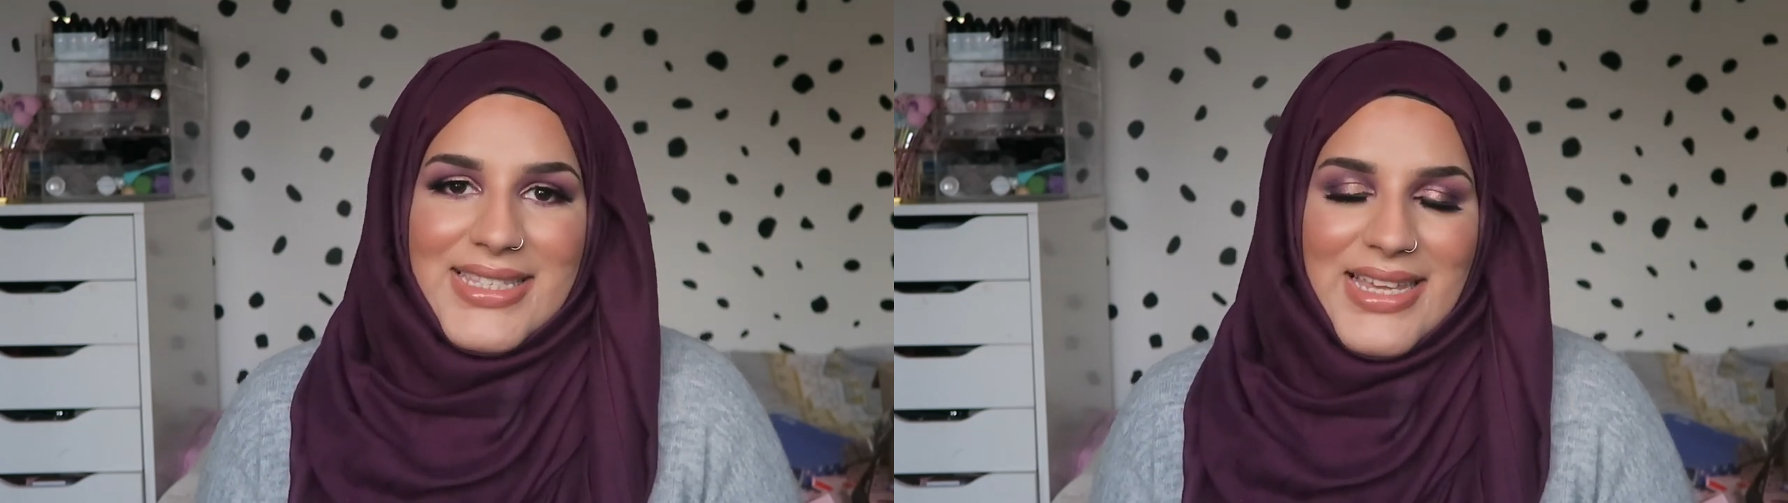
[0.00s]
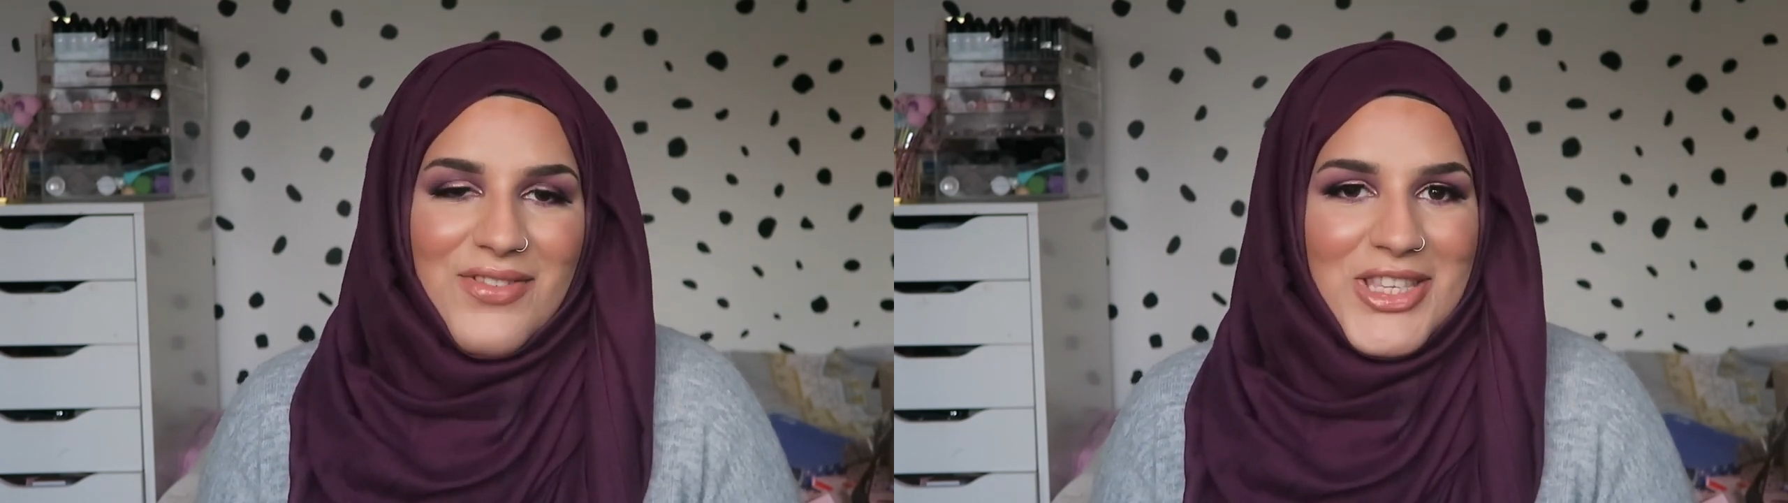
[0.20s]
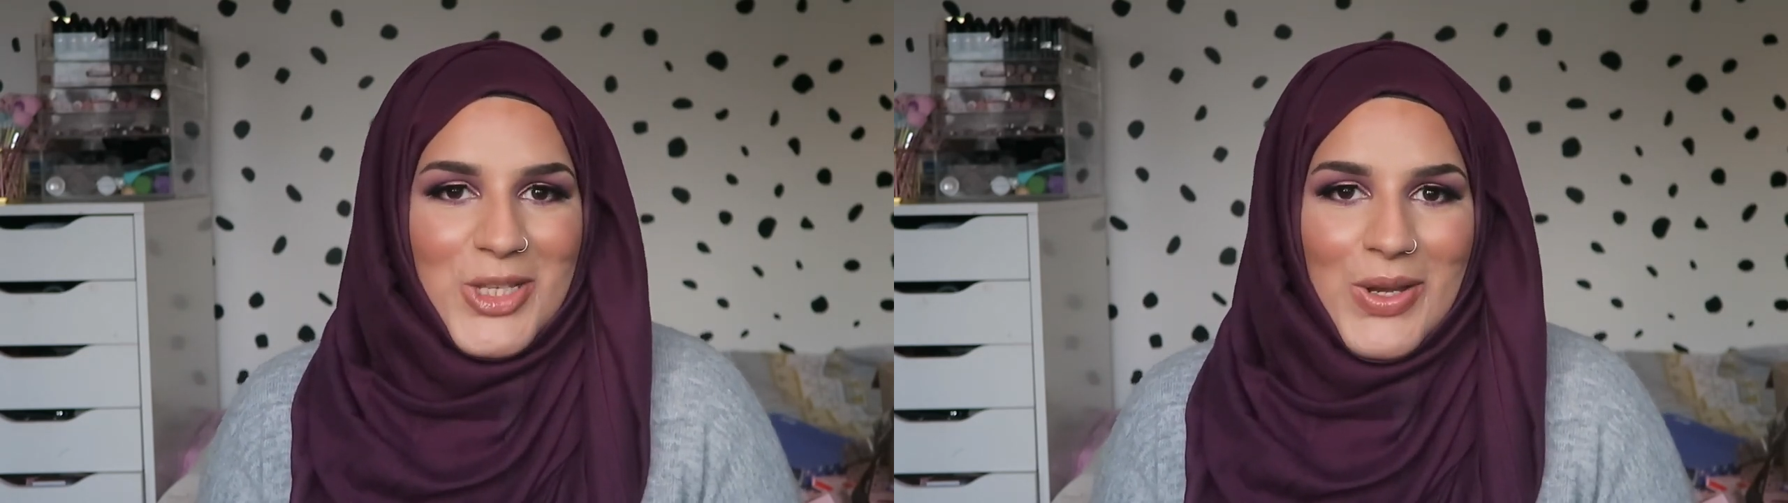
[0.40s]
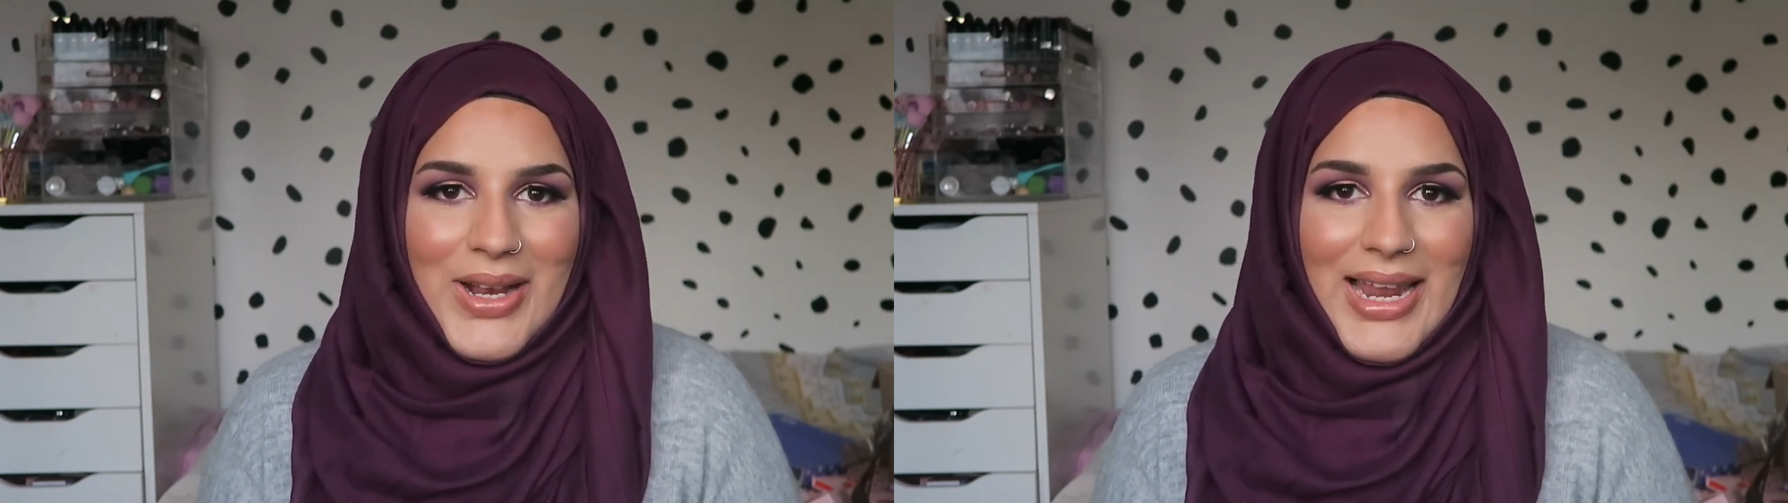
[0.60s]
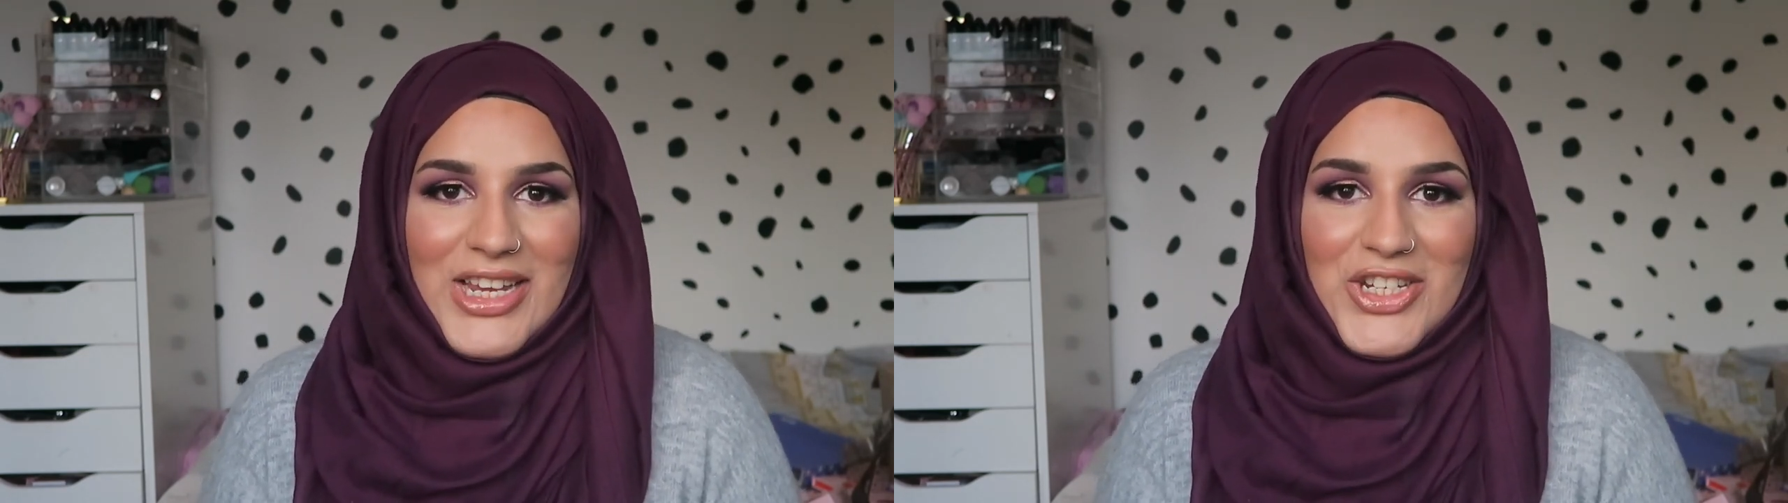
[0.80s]
Series 2
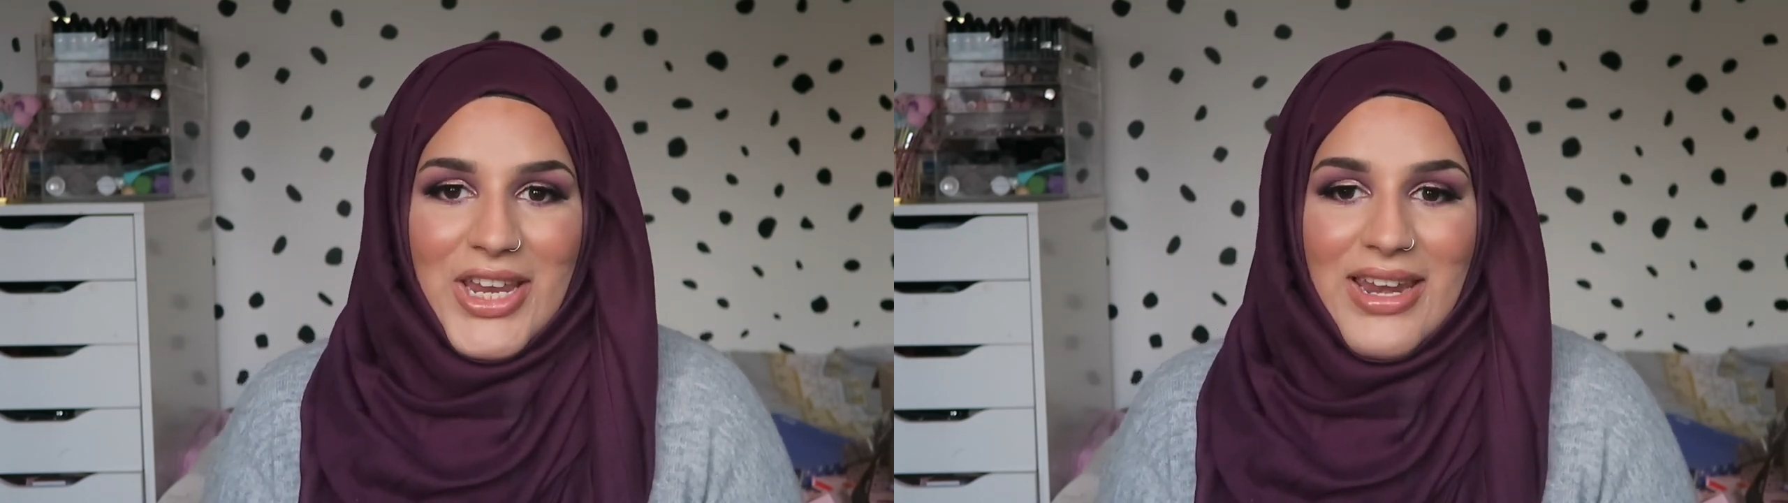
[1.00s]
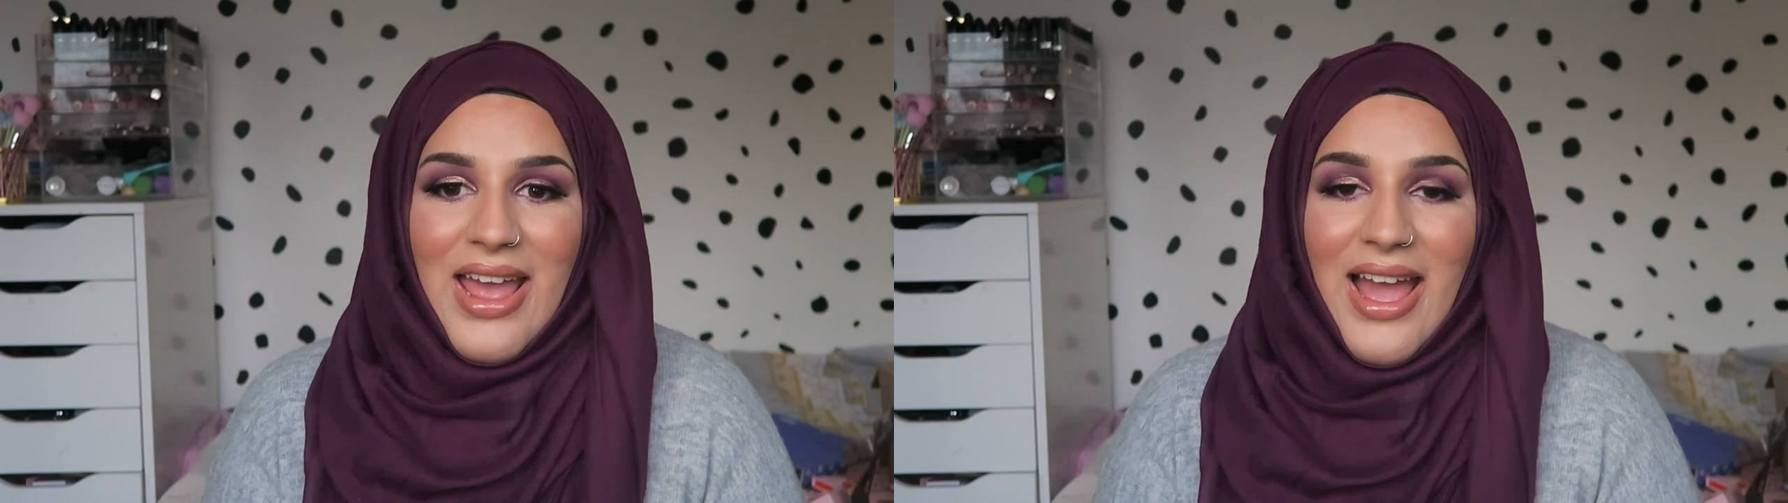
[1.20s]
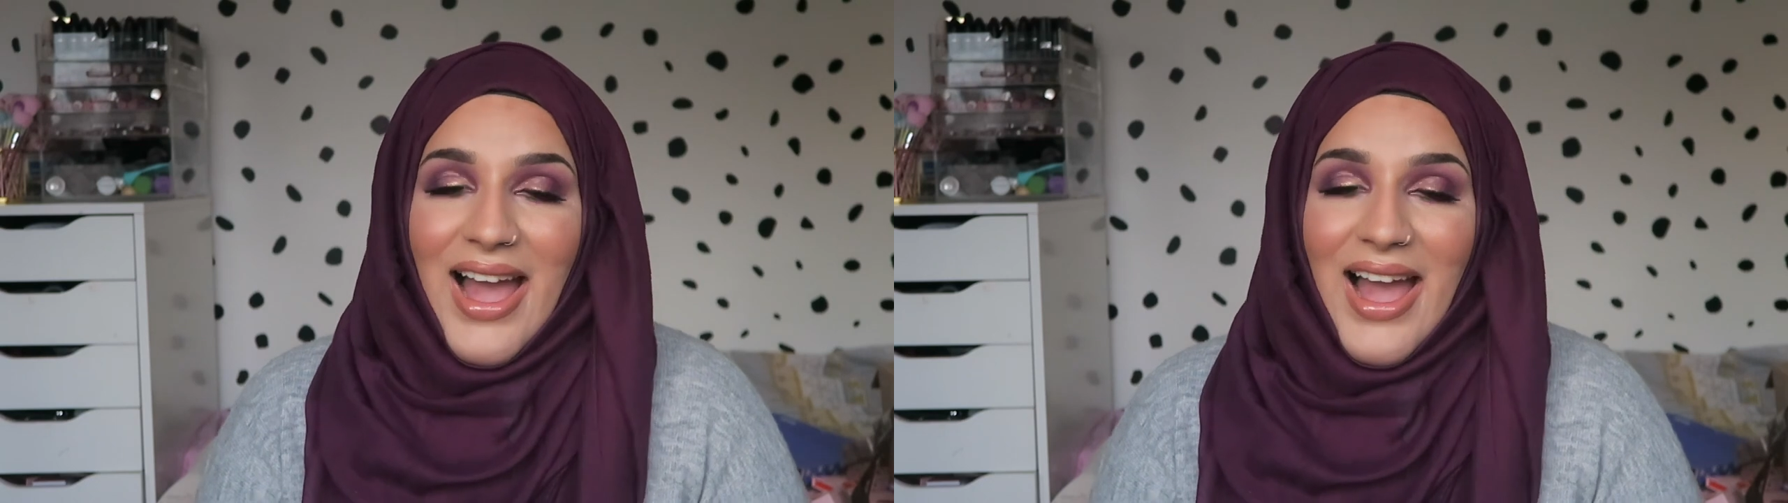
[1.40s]
collection.